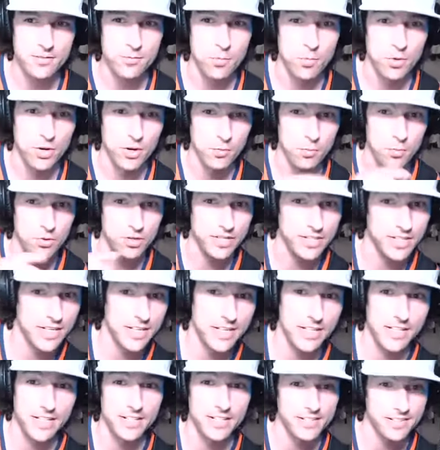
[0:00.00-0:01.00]
We
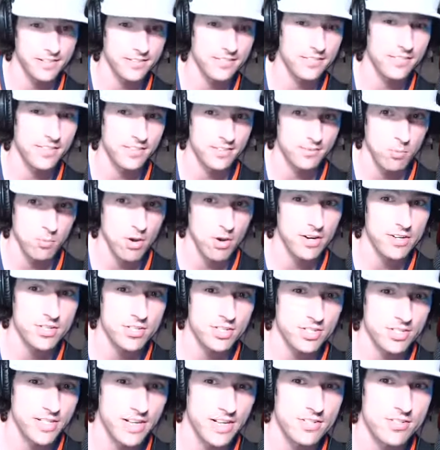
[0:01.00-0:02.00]
need
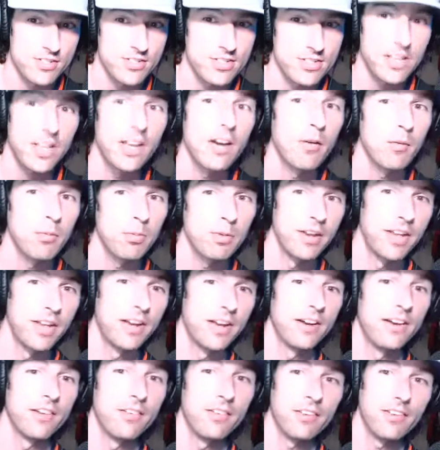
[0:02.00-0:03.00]
YSG Nation's help
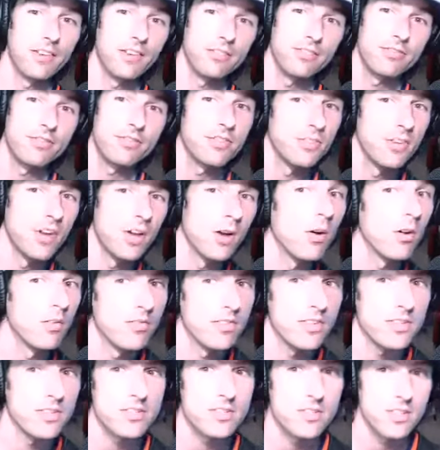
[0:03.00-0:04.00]
now. If you know
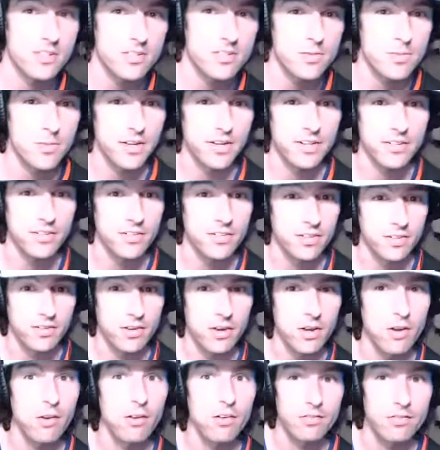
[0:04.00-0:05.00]
of this suspect or you
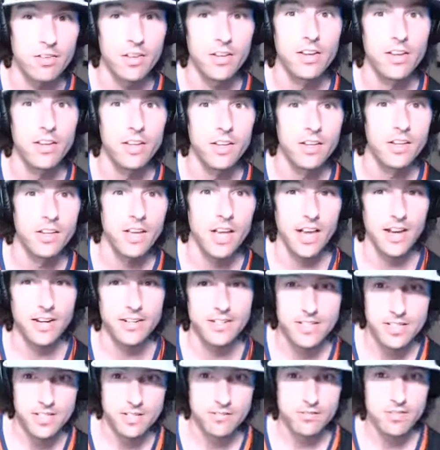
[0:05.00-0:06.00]
know of
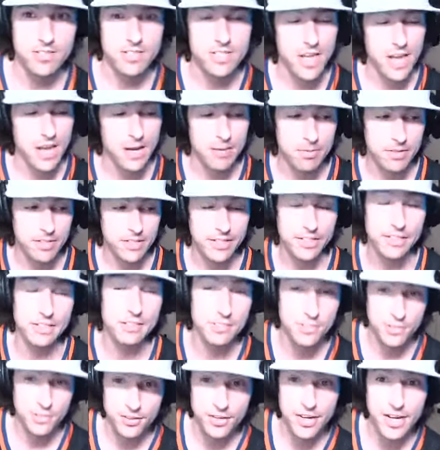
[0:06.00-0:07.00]
activities happening
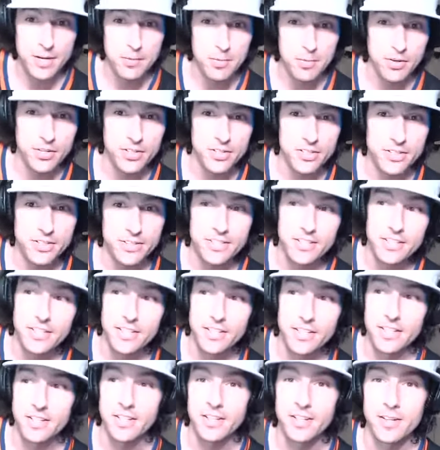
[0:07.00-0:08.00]
in your neighborhood,
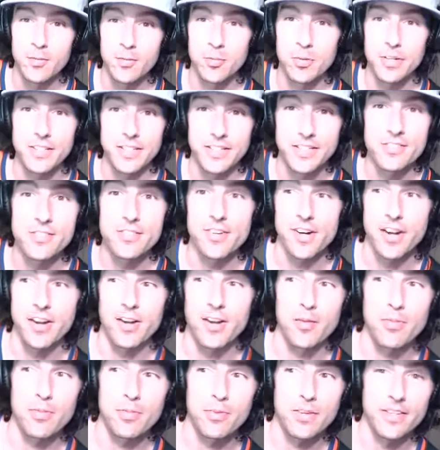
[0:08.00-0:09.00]
we need your
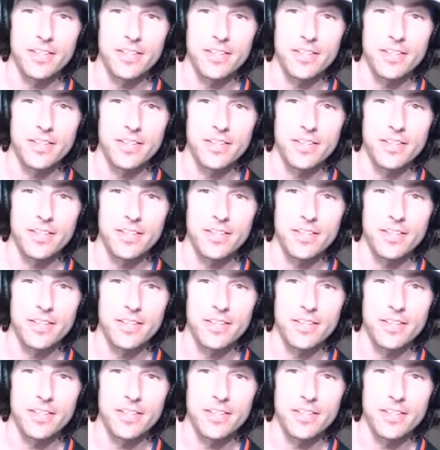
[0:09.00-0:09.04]
help.